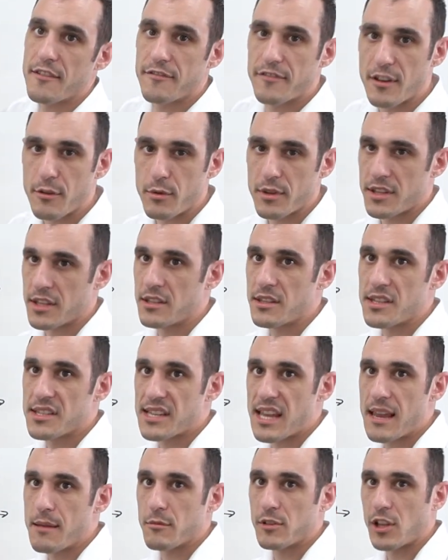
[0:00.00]
that fit within the
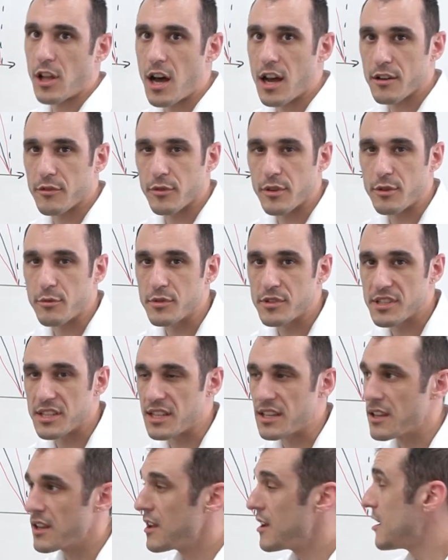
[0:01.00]
same clock
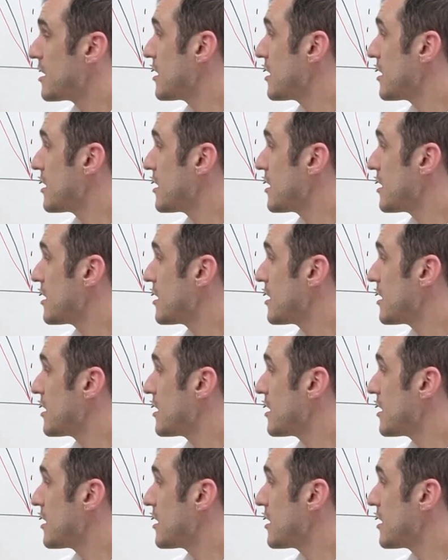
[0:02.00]
frequency,